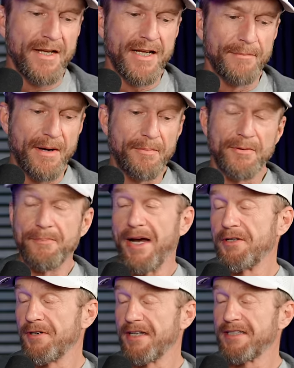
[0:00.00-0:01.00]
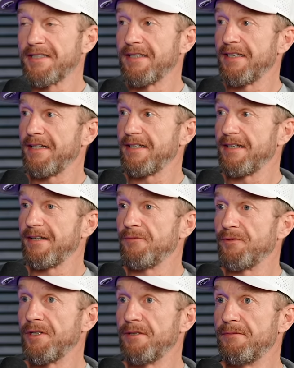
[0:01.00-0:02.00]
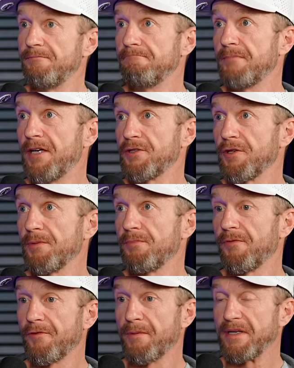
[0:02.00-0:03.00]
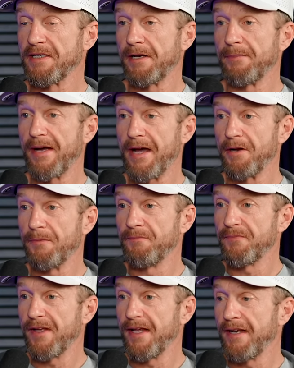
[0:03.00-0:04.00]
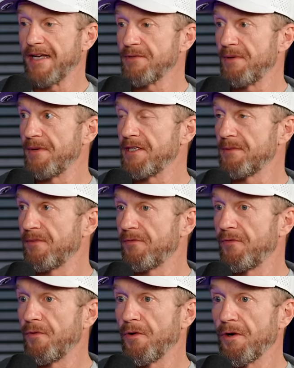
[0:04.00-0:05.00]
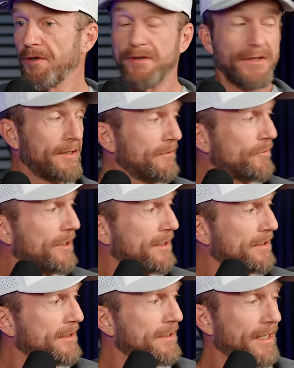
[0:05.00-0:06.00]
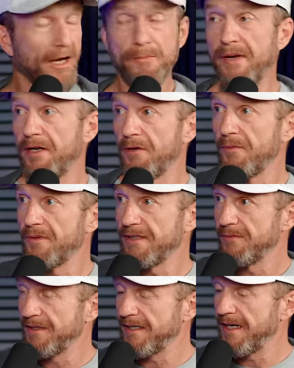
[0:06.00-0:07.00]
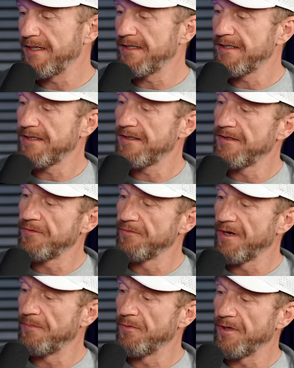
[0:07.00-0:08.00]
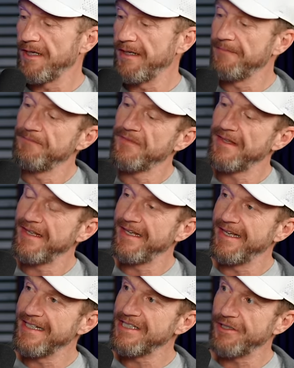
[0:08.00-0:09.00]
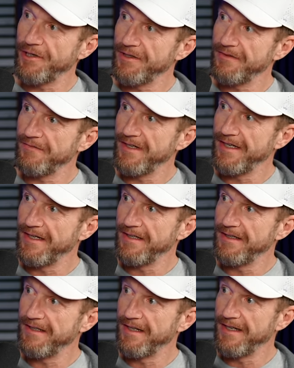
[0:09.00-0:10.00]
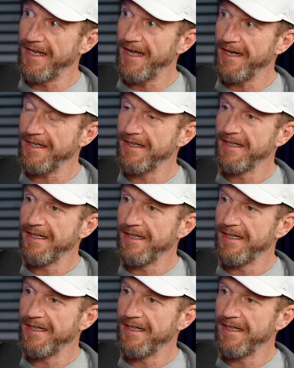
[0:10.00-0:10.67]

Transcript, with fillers: come up with metrics that would measure performance on a paddle. And as we mentioned before, with the airbender, with, with that rubbery insert in the neck,